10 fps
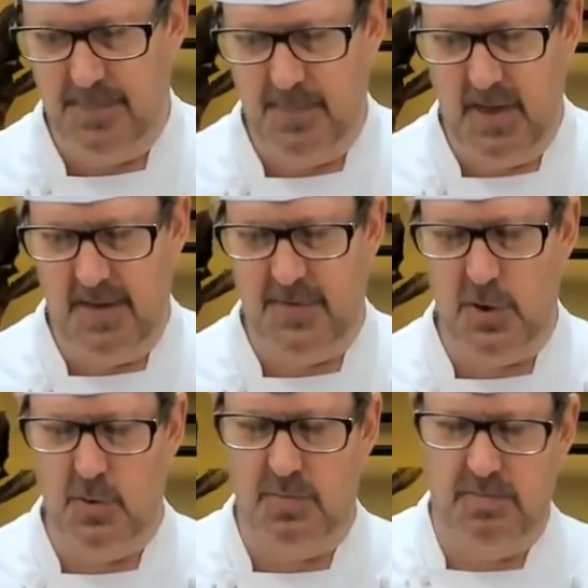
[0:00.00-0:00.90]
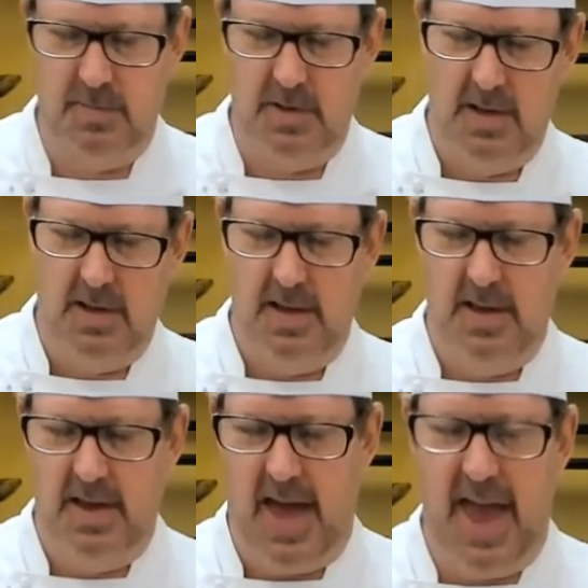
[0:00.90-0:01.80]
If you
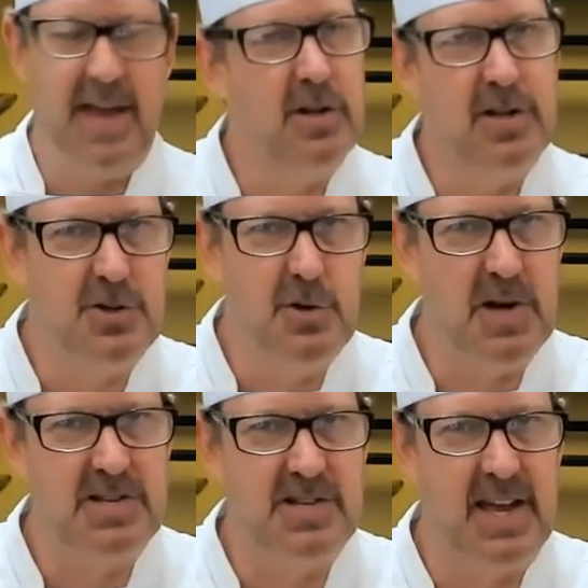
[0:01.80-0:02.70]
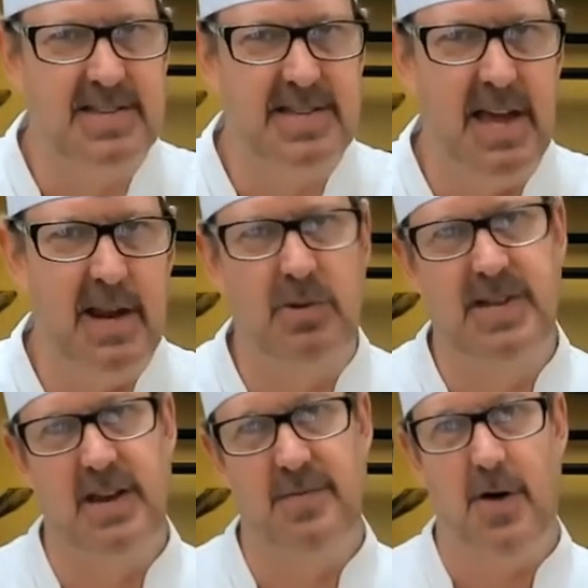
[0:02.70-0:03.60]
handle it too much, like I said, it will
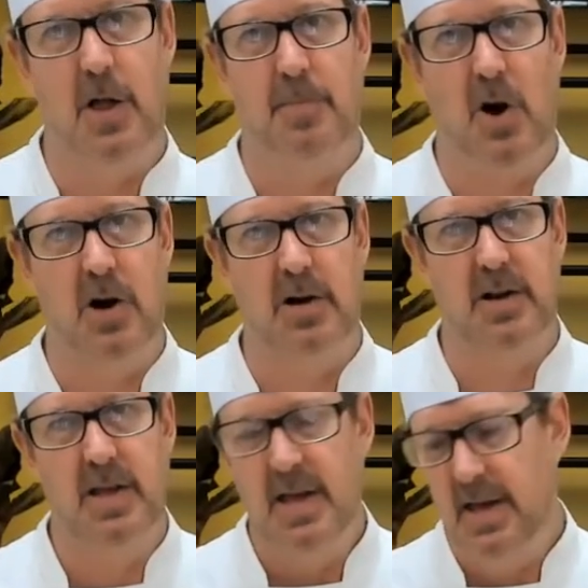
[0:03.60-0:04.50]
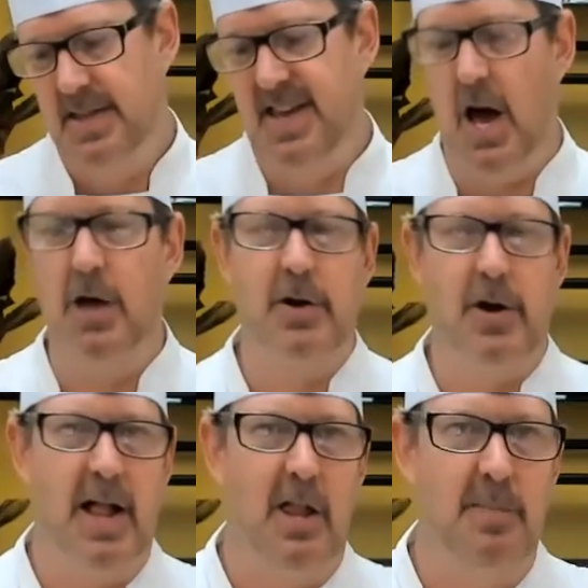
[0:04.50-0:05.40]
tend to fall apart. The other
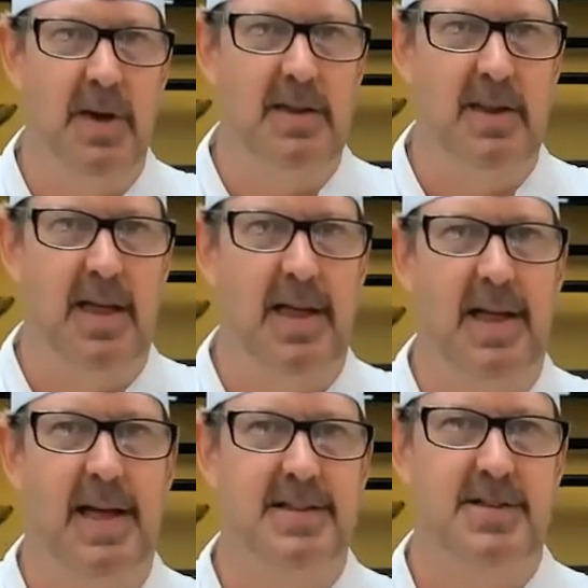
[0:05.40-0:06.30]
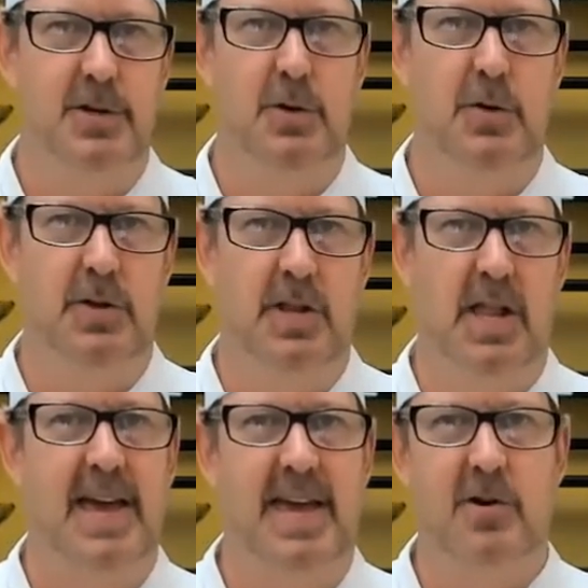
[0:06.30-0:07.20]
element to
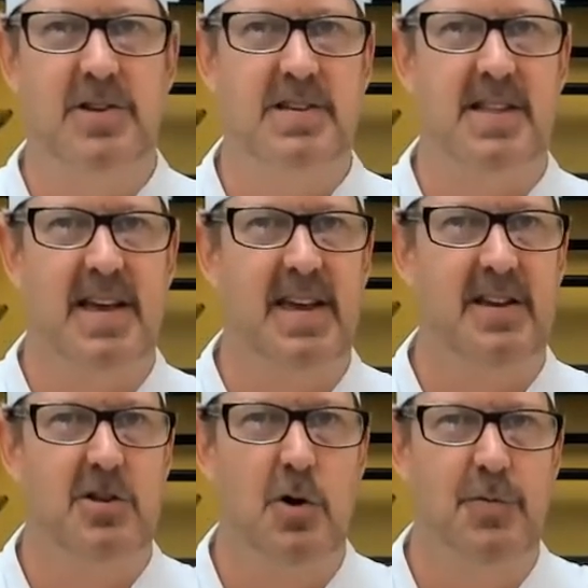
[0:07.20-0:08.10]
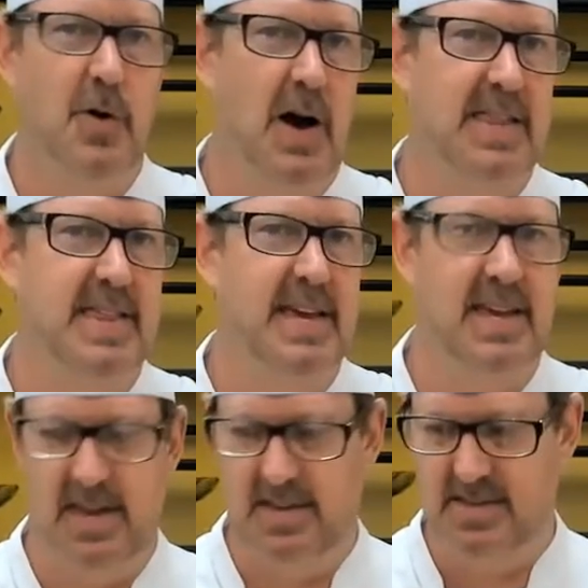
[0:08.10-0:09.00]
liking or disliking tofu, I think,
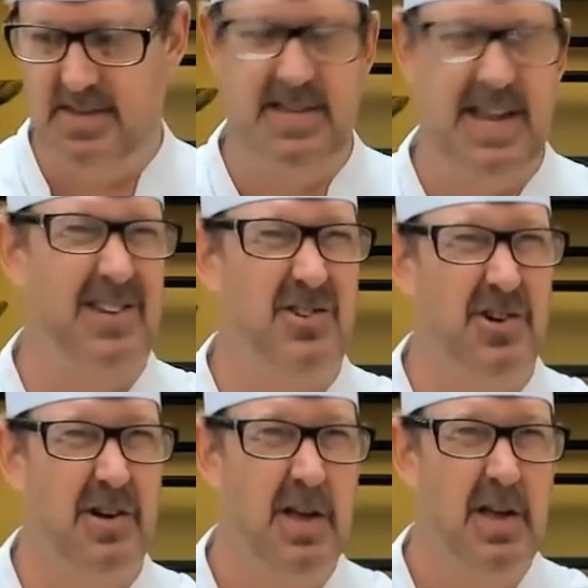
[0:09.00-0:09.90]
is the texture.